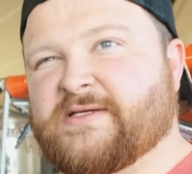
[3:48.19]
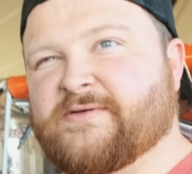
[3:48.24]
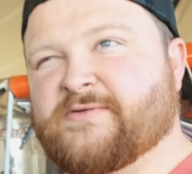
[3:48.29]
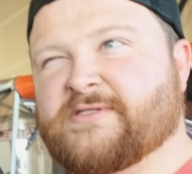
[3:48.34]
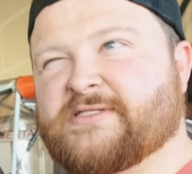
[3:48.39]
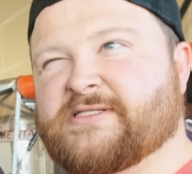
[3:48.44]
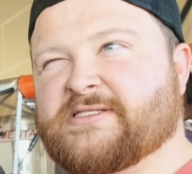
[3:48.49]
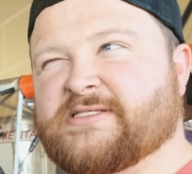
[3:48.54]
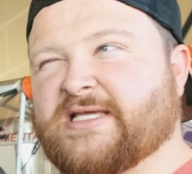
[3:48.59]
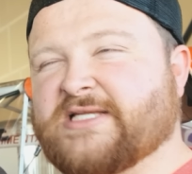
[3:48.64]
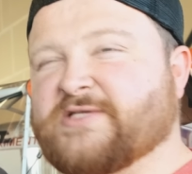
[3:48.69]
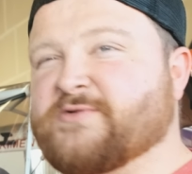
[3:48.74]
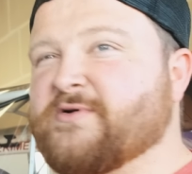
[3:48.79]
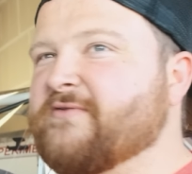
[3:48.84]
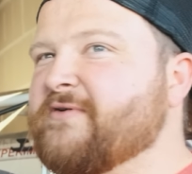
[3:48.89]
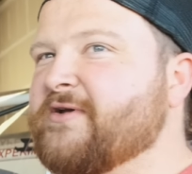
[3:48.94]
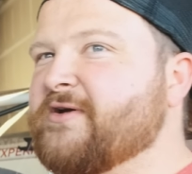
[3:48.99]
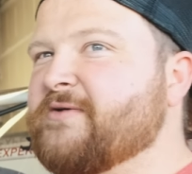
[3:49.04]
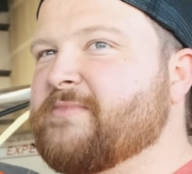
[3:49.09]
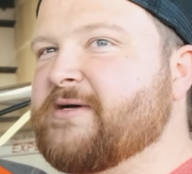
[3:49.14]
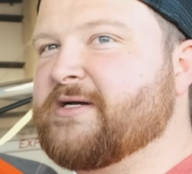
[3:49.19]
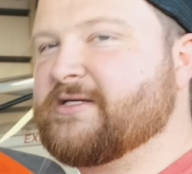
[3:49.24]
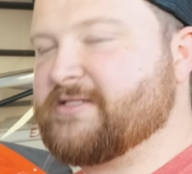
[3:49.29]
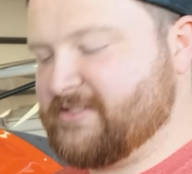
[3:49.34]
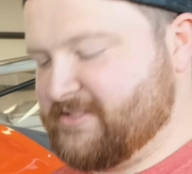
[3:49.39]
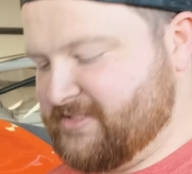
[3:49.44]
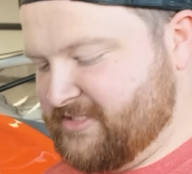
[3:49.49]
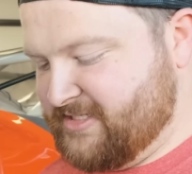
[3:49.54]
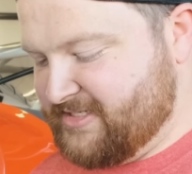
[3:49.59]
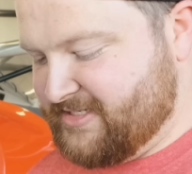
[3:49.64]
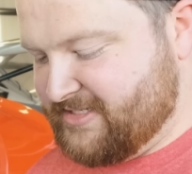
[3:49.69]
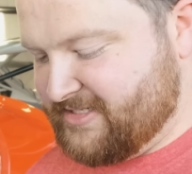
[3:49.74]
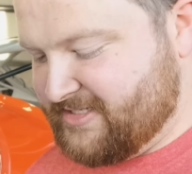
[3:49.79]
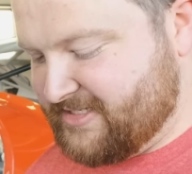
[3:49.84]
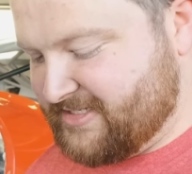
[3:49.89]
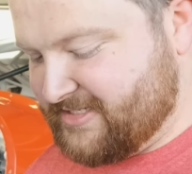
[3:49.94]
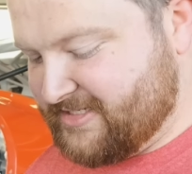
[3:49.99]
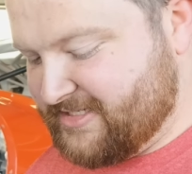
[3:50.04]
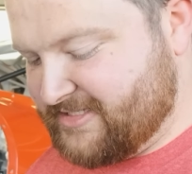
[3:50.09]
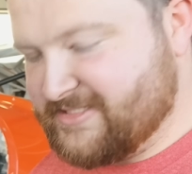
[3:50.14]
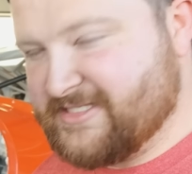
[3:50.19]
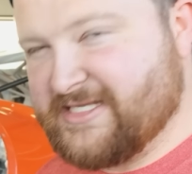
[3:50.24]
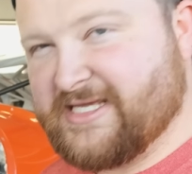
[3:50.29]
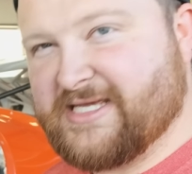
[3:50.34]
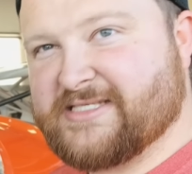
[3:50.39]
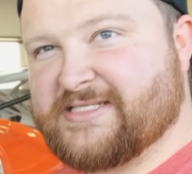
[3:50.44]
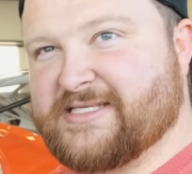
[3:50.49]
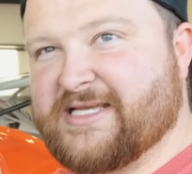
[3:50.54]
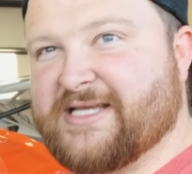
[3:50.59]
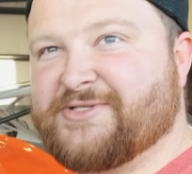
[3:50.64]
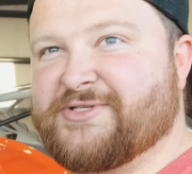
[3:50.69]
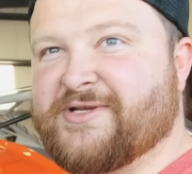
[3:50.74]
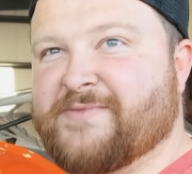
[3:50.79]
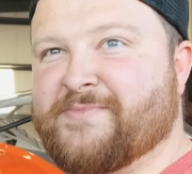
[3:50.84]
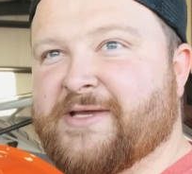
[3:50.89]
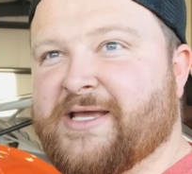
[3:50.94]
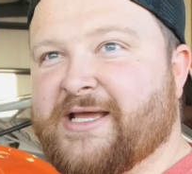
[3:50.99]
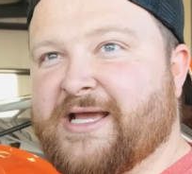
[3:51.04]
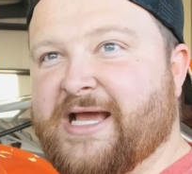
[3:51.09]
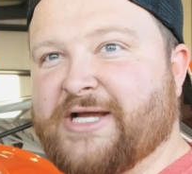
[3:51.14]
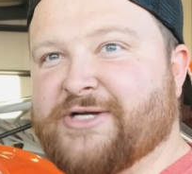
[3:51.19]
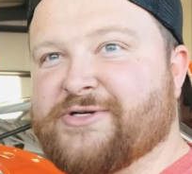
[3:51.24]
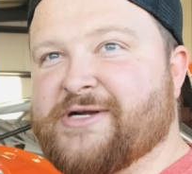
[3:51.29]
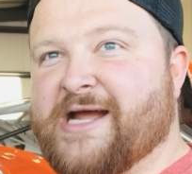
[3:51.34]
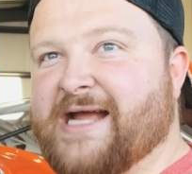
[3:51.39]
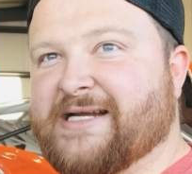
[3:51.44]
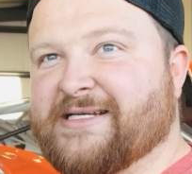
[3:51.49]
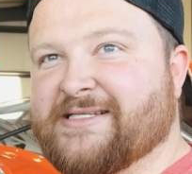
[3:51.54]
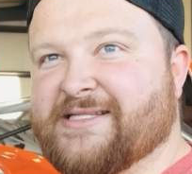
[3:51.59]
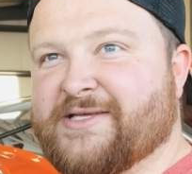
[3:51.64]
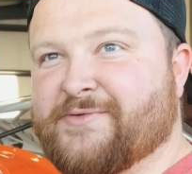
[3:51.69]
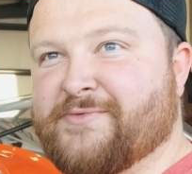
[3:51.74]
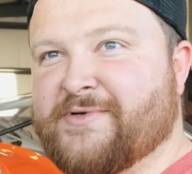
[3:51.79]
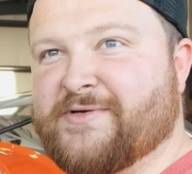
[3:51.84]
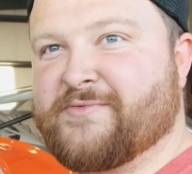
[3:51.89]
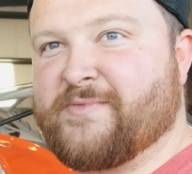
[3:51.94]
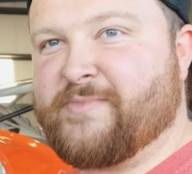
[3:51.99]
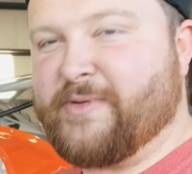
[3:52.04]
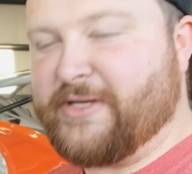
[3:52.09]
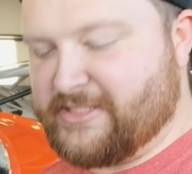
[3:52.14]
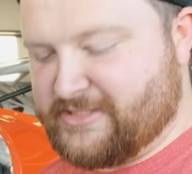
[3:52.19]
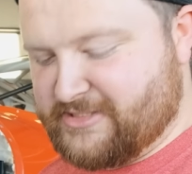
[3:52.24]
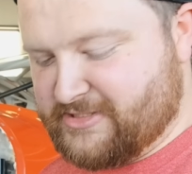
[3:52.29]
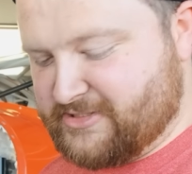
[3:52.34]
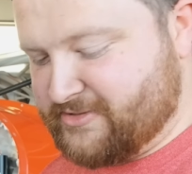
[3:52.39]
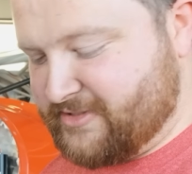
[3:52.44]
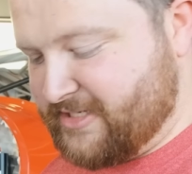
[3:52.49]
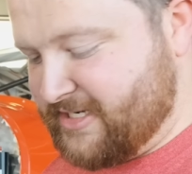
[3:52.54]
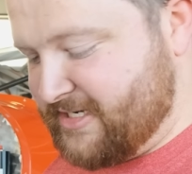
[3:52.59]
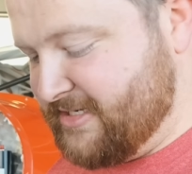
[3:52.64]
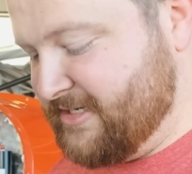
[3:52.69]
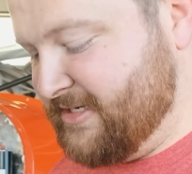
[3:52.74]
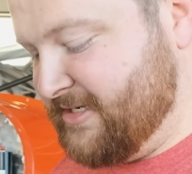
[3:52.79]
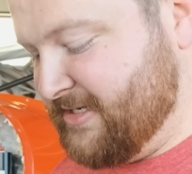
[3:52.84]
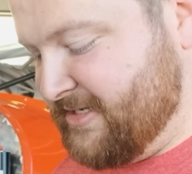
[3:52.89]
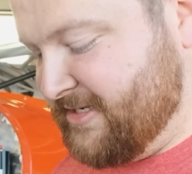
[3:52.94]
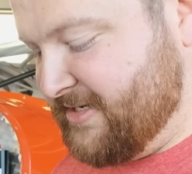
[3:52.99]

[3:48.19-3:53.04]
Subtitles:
It was like 1,200 bucks. And in TSA shipping, it got cracked and they wouldn't replace the screen.